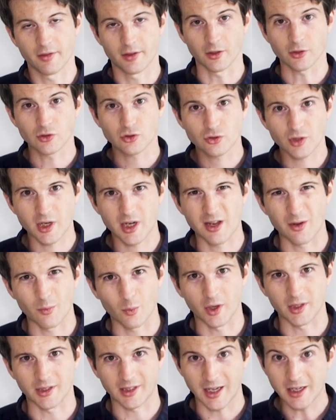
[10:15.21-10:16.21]
the Australian
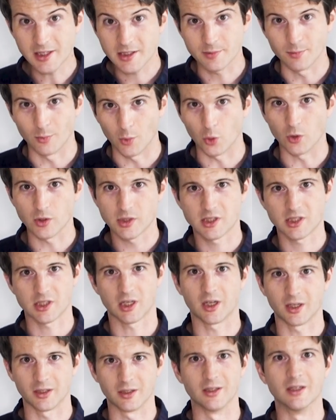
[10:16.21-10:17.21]
one gets more
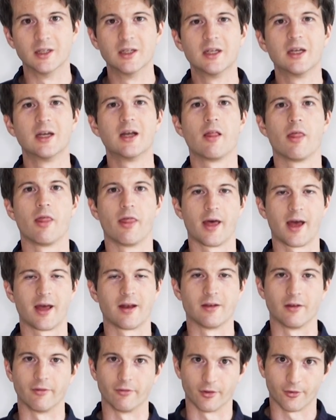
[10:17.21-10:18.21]
sun
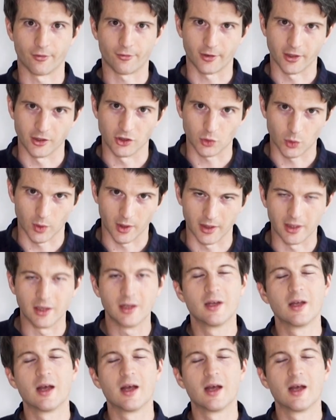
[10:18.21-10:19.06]
than the French one.